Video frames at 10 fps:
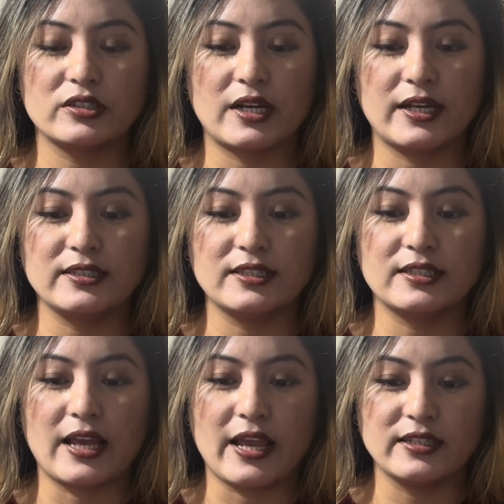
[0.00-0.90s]

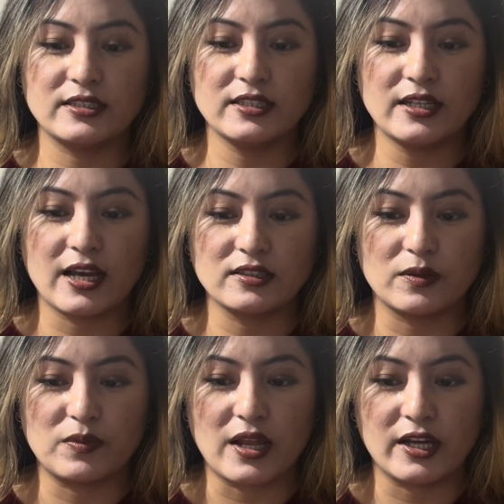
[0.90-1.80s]
1980 as
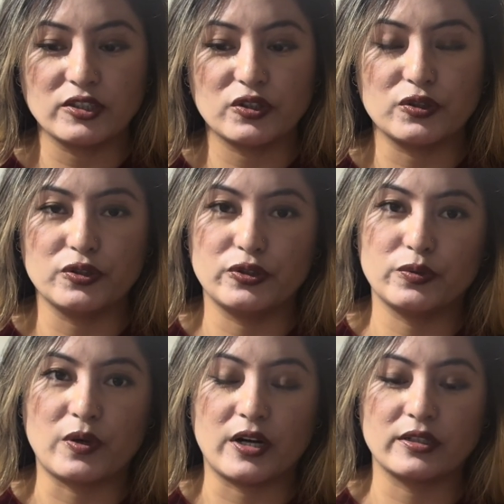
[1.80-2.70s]
applied to Uluru
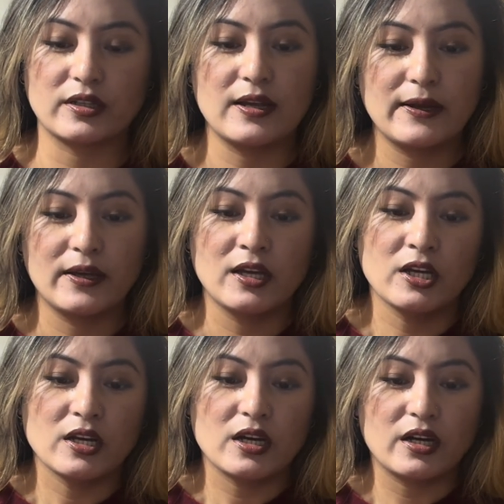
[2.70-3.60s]
Park.
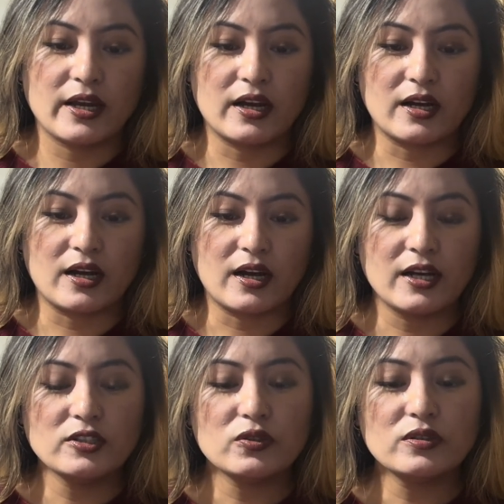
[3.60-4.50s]

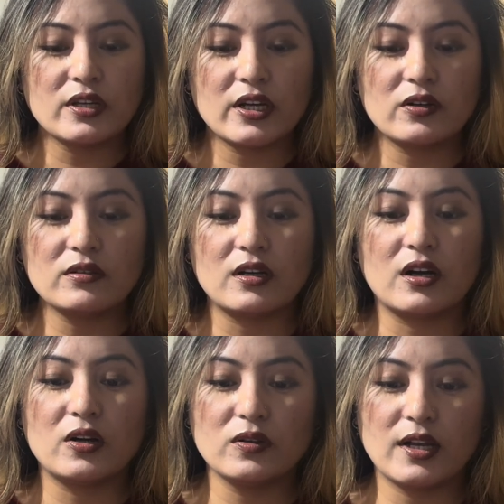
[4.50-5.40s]
ISO's
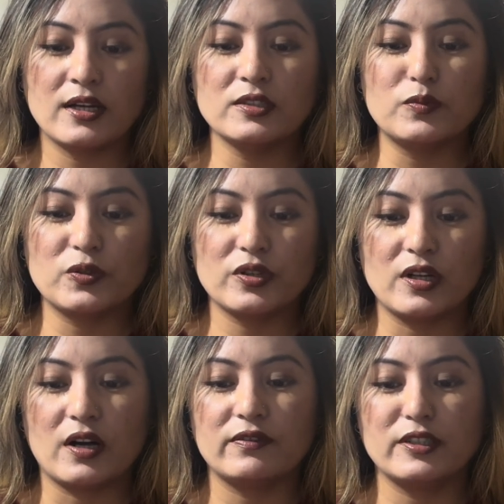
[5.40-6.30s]
Ahola's model
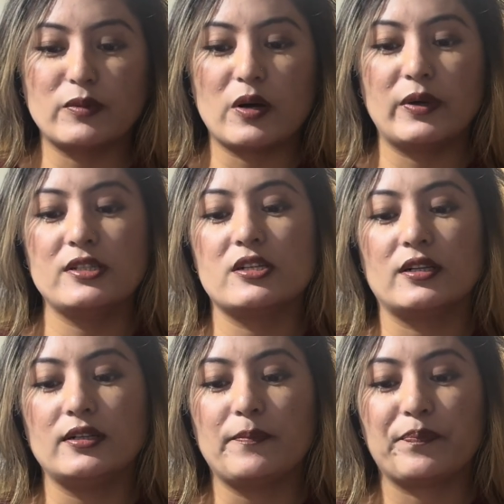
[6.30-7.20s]
of
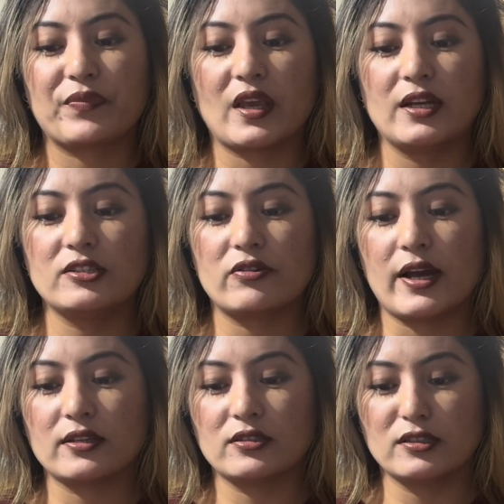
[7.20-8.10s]
environmental
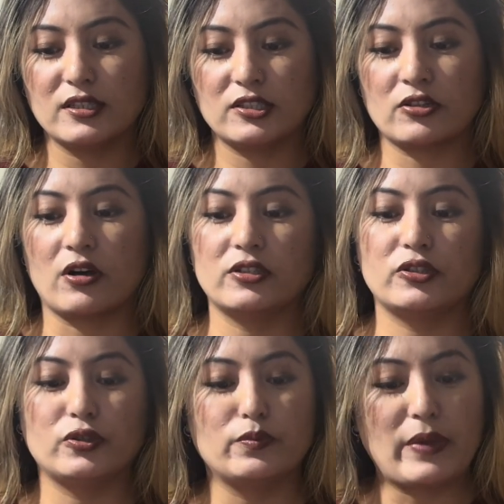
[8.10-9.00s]
interaction discussed
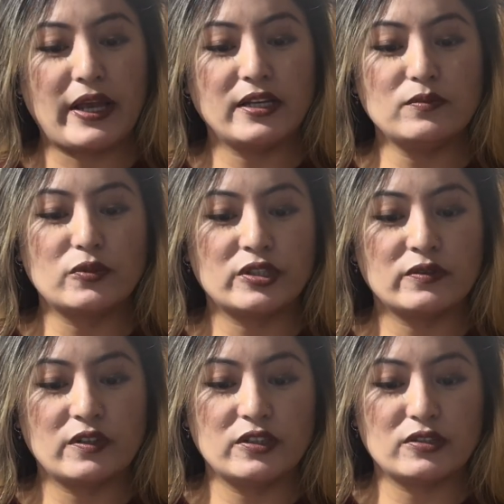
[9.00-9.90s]
two main
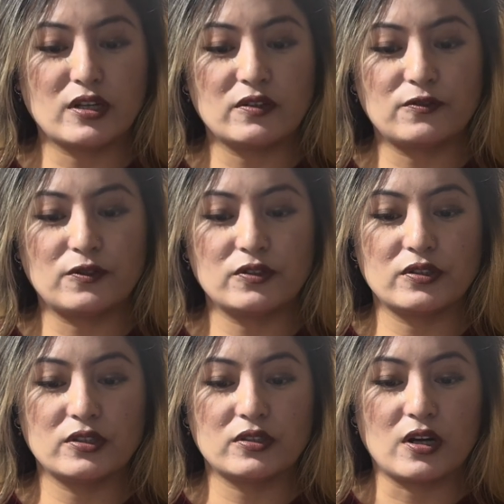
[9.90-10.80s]
motivational
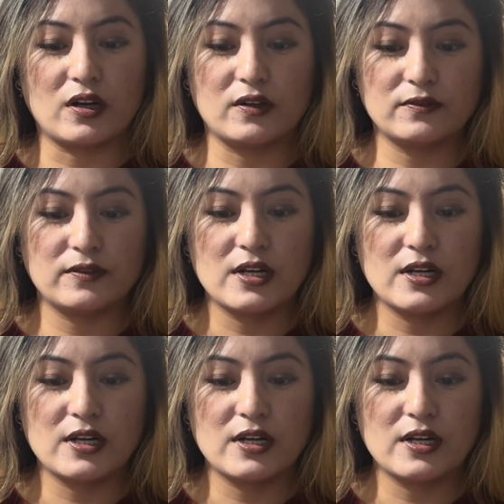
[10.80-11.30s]
forces of